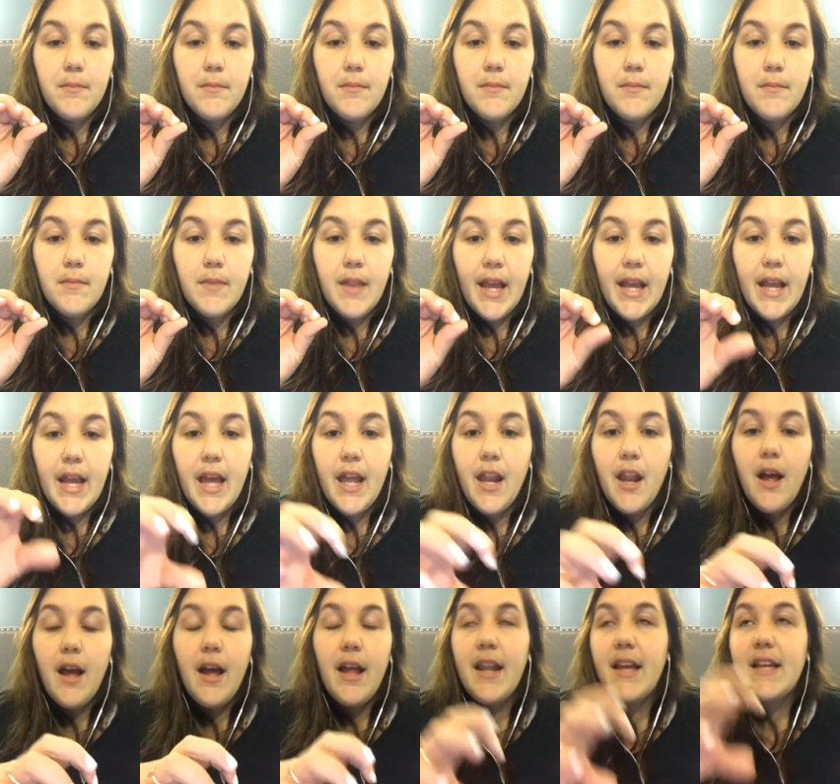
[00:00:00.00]
like
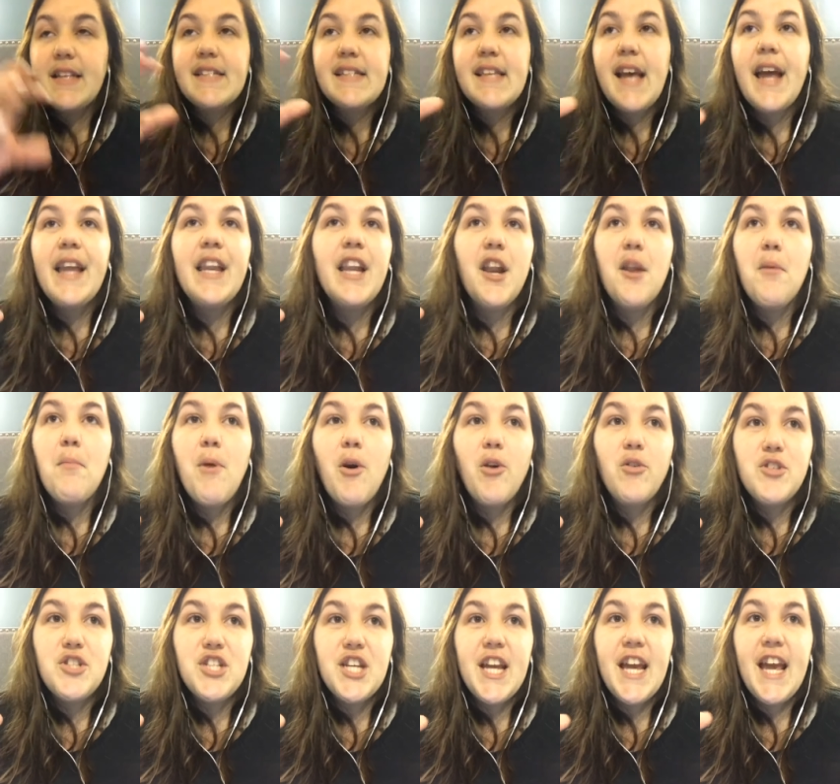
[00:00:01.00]
an excited
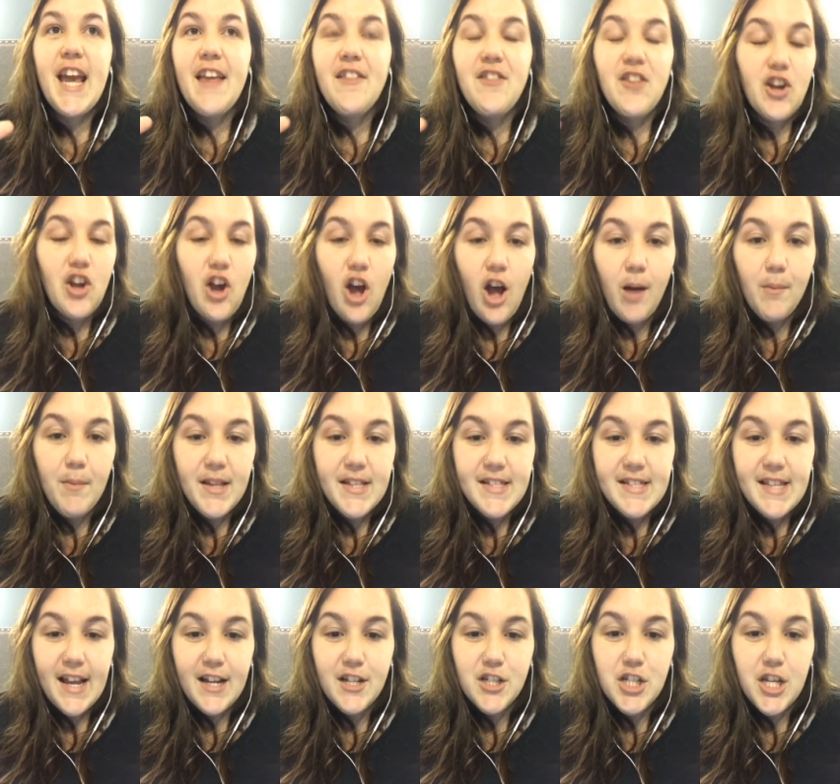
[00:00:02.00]
emoji in the comment
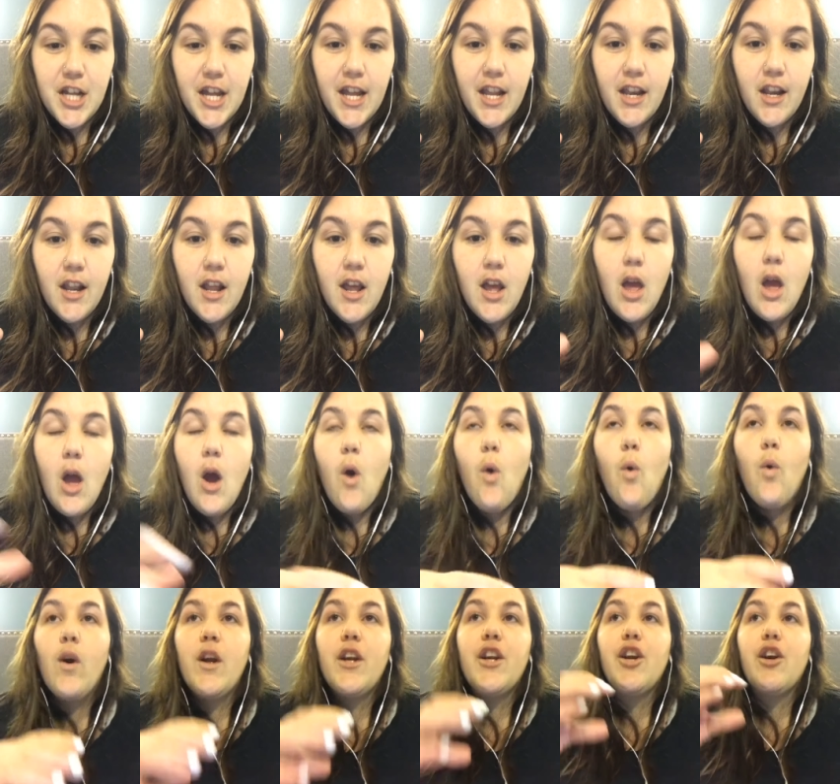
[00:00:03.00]
section,
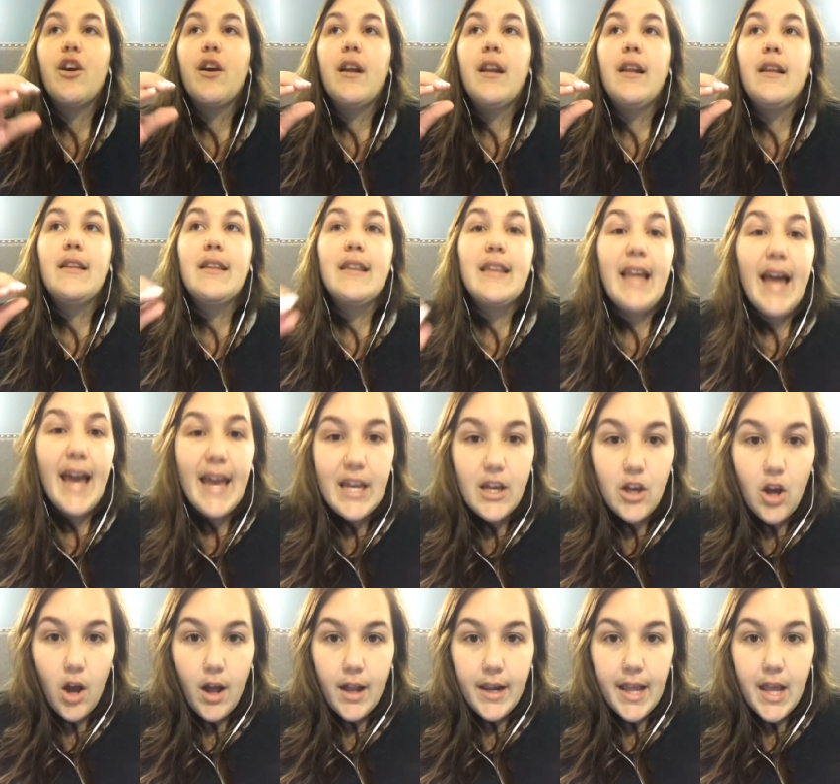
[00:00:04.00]
or you're going to like
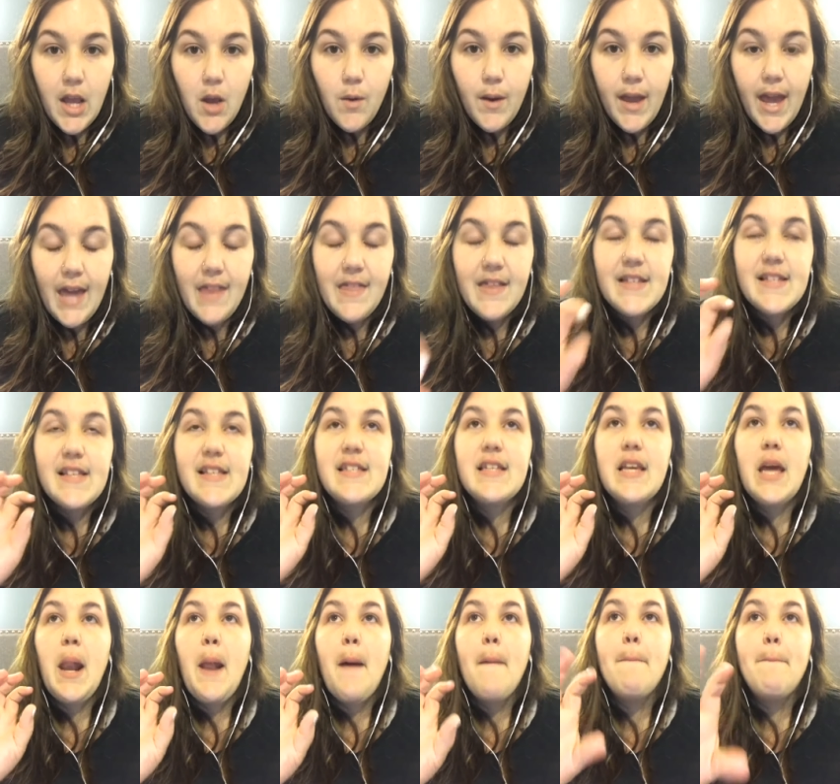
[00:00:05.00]
on it, okay? This is
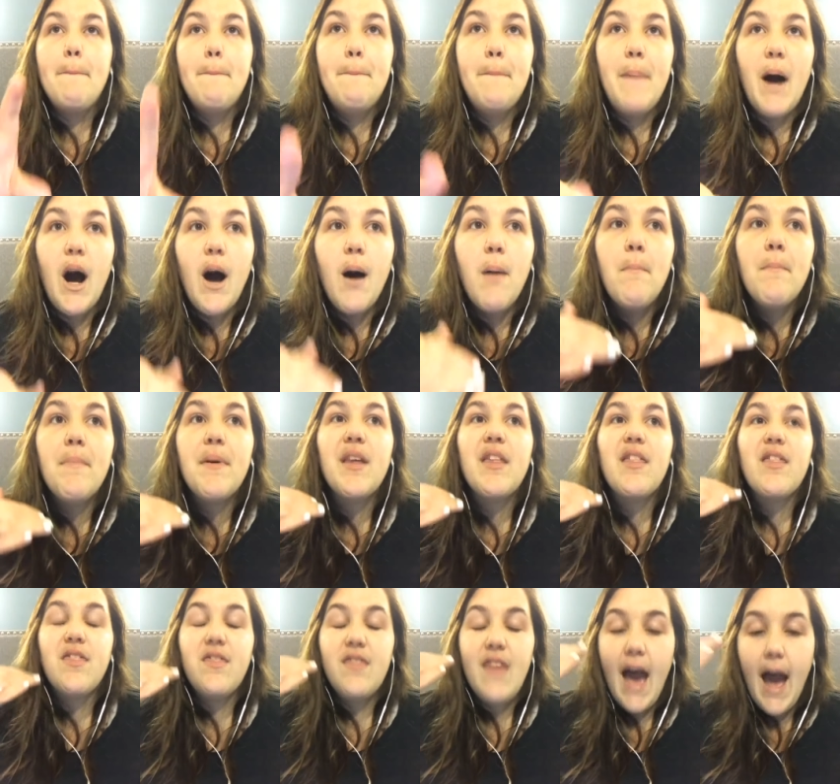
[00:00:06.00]
going to bump
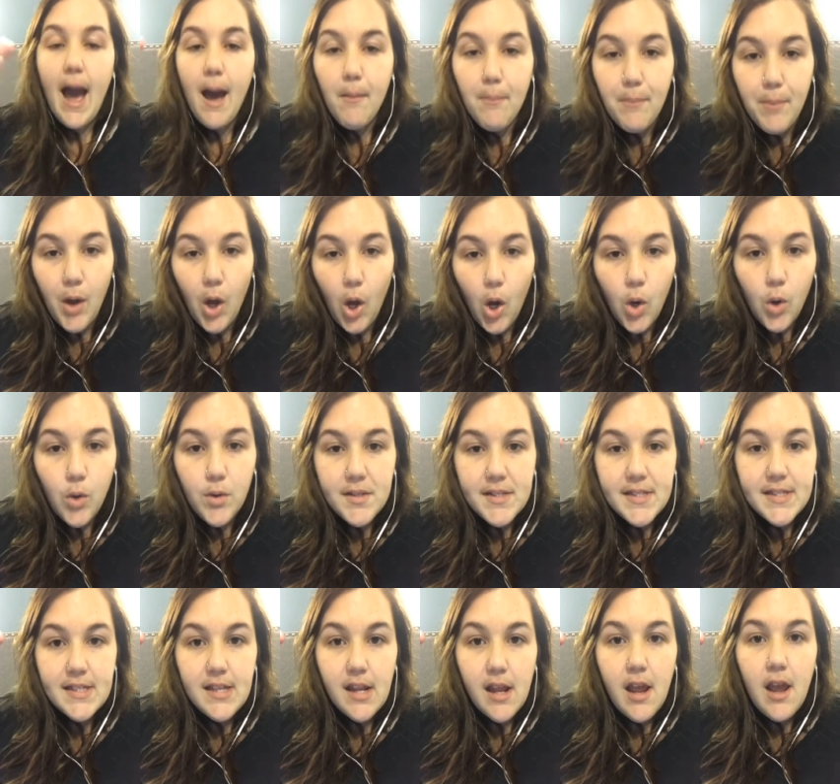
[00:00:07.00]
that
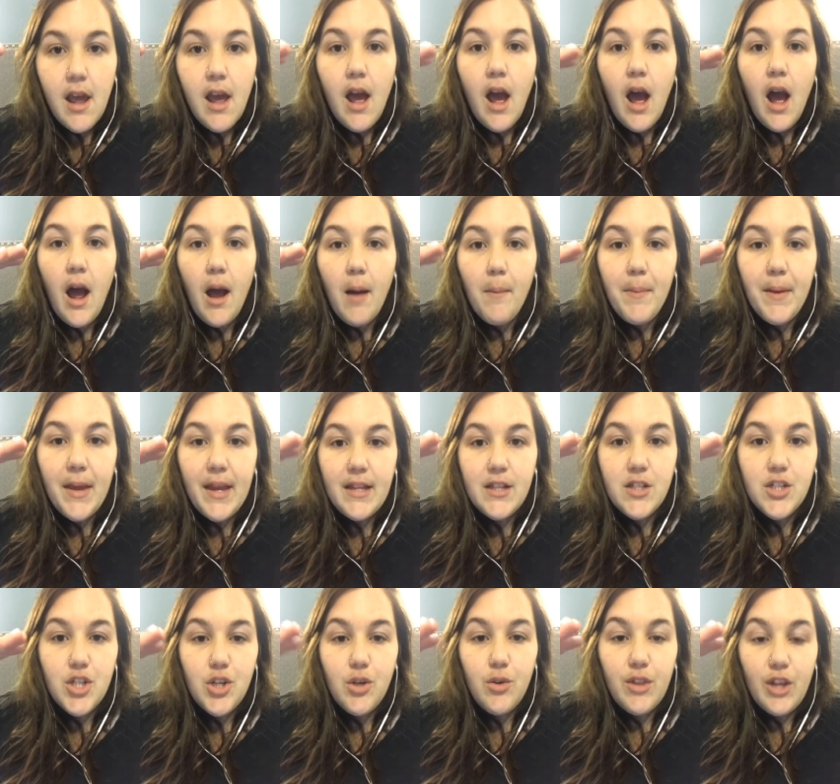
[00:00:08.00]
post up
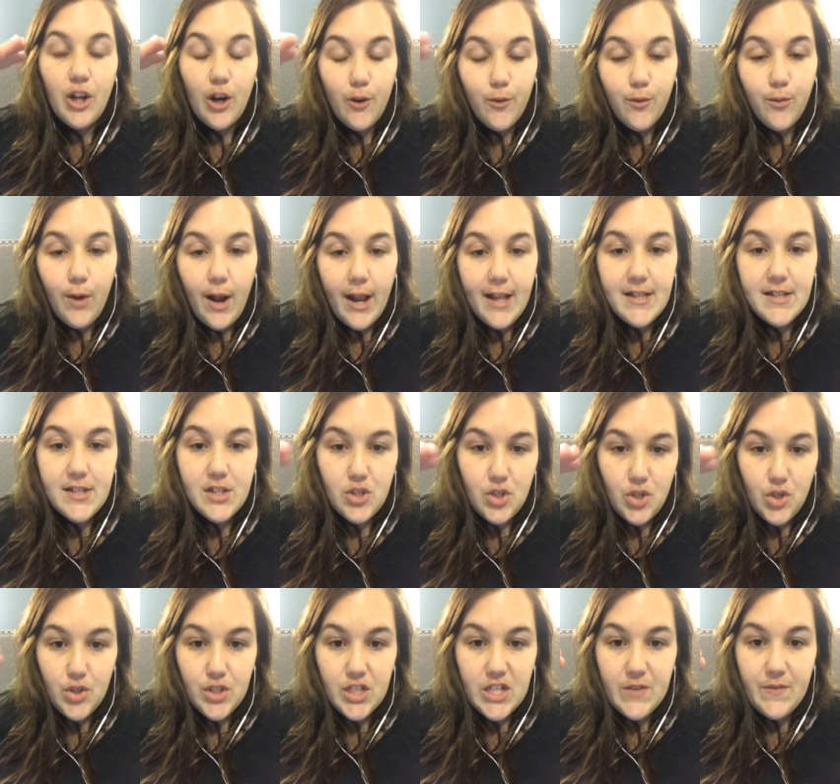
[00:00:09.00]
into their friends'
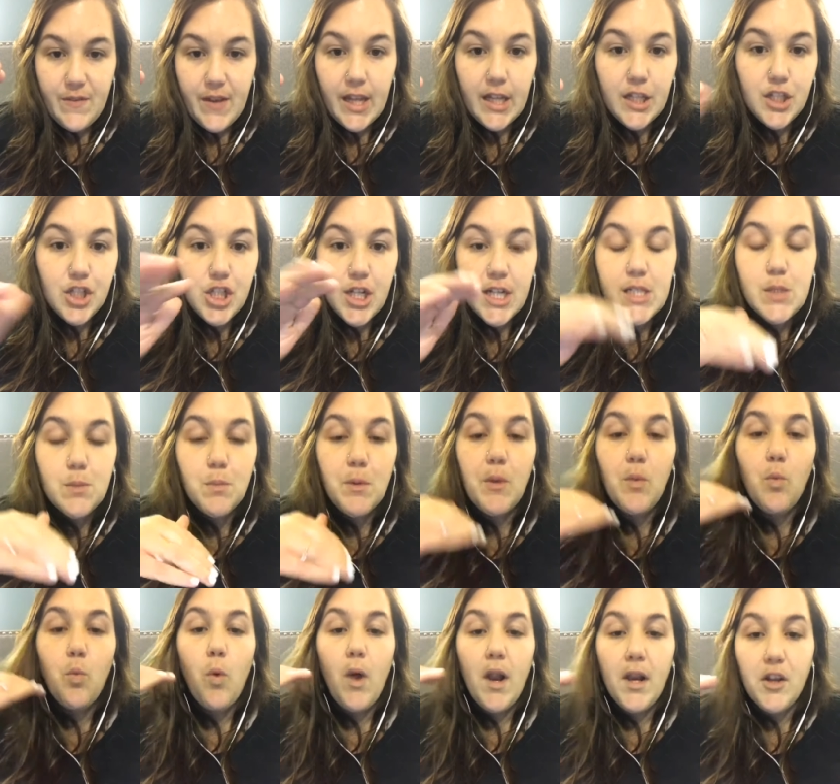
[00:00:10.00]
newsfeed just with
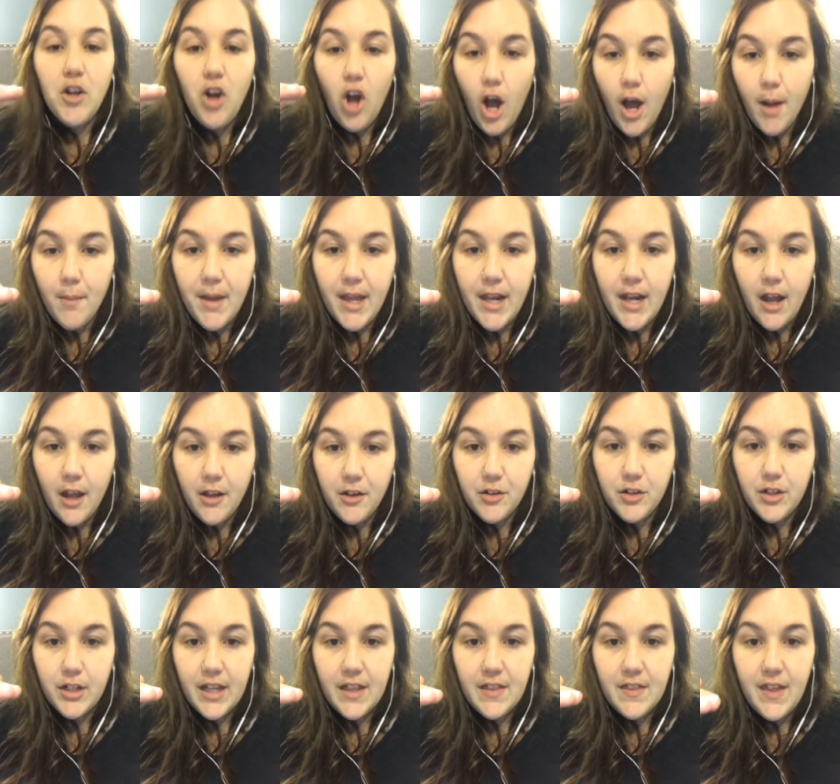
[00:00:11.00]
one comment
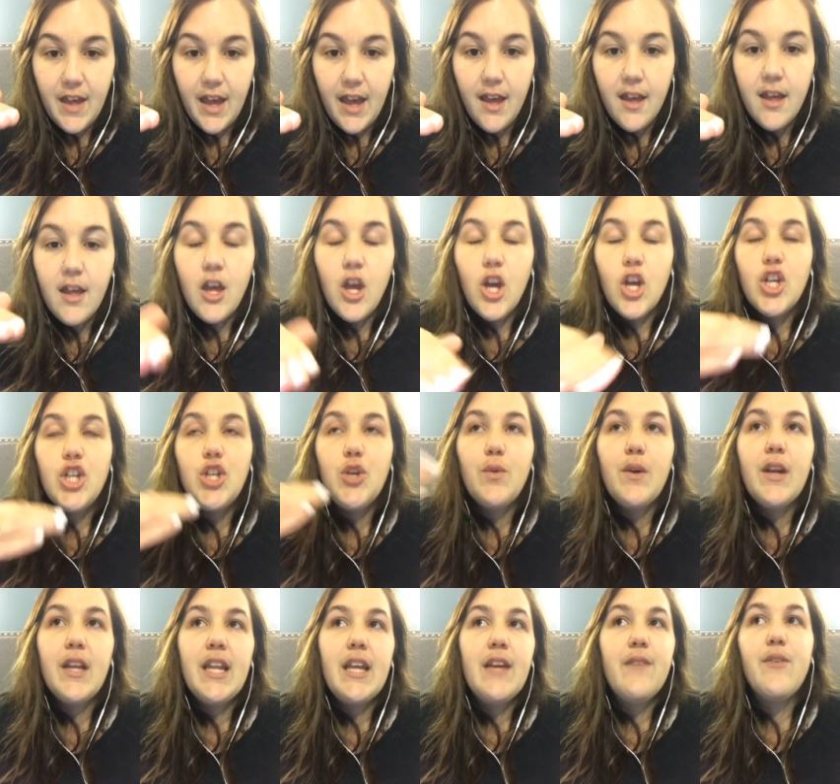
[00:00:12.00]
underneath it. You
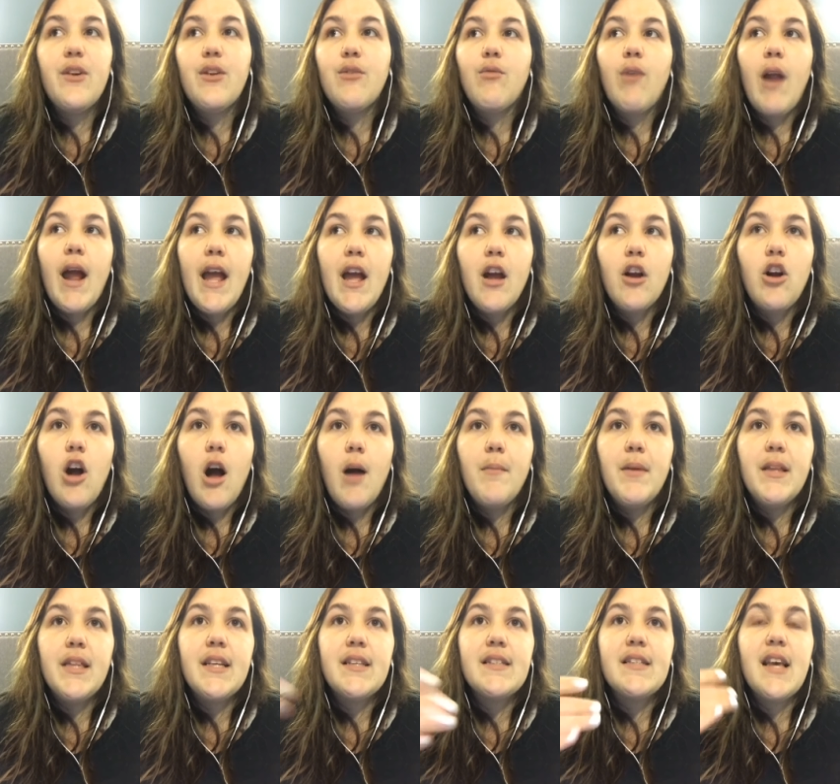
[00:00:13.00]
could even write a
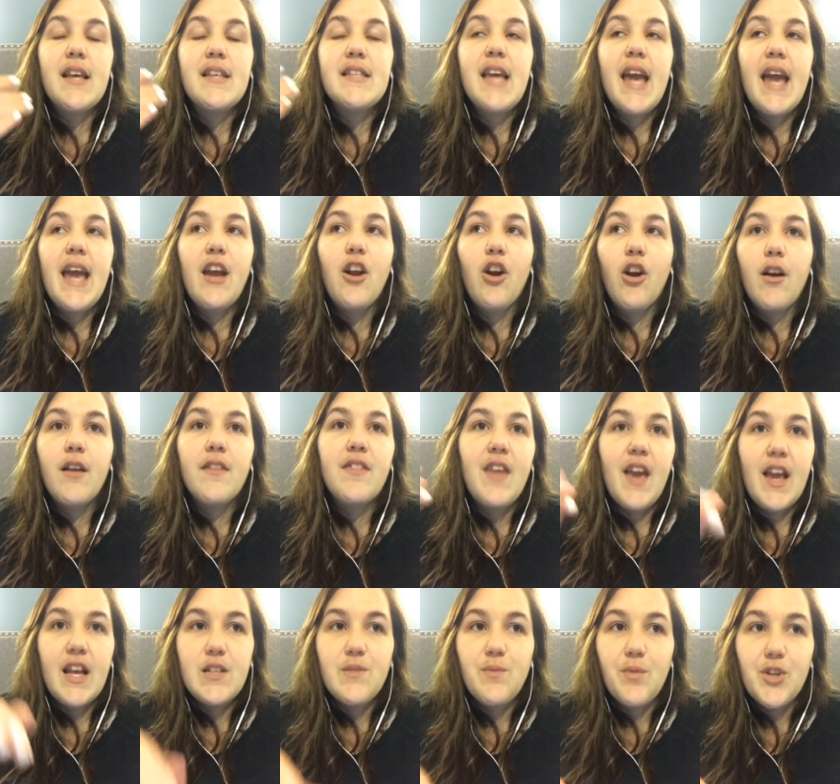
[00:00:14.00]
comment that says, hey girl,
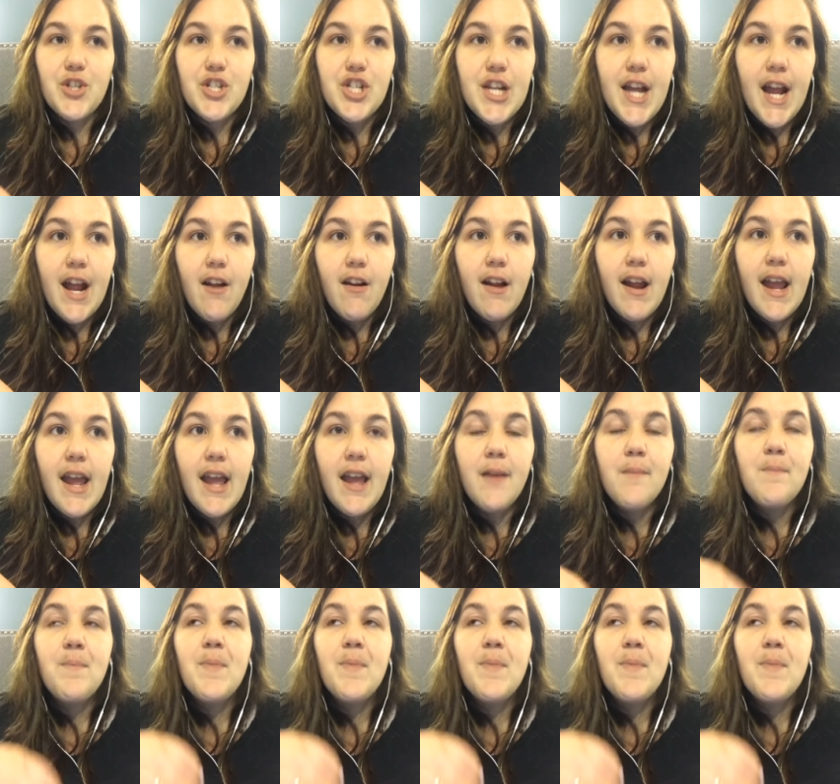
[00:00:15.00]
thanks for sharing.